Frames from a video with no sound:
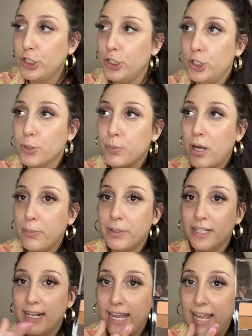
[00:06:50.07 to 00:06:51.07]
you're probably
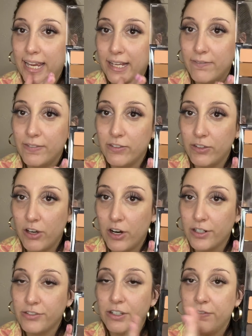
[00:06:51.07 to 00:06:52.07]
going to hate
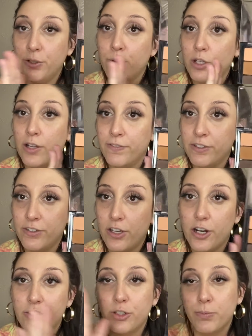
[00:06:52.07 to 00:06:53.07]
Viseart. If you love
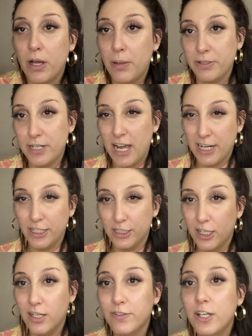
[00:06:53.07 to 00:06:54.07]
Viseart, you're probably not going to
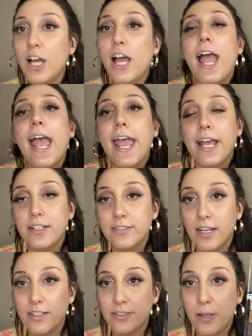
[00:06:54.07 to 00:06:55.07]
love
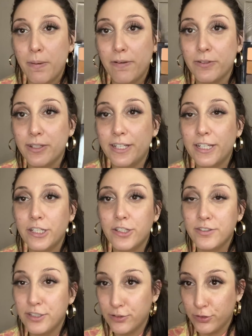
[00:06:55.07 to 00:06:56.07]
Anastasia Beverly
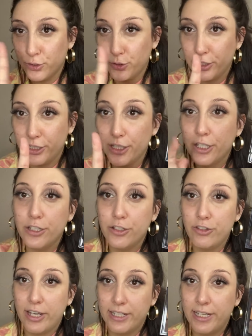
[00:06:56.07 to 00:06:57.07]
Hills, excluding
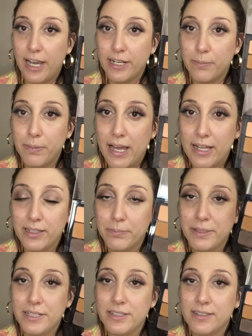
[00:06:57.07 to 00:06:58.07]
Jackie Aina palette,
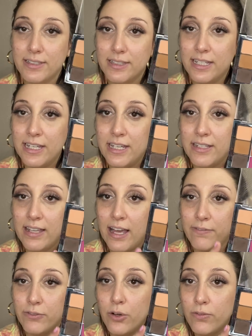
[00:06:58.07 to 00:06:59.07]
because these
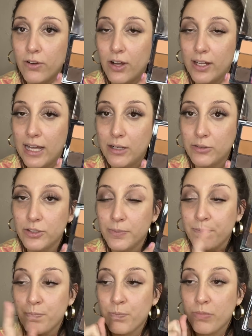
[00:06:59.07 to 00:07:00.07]
have no fallout.
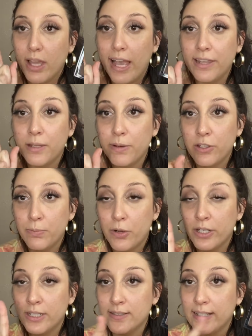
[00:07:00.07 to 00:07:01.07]
And the best
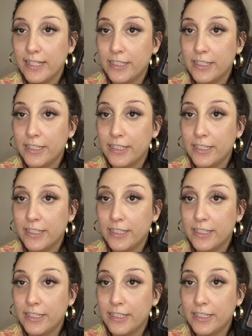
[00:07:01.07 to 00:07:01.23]
part is I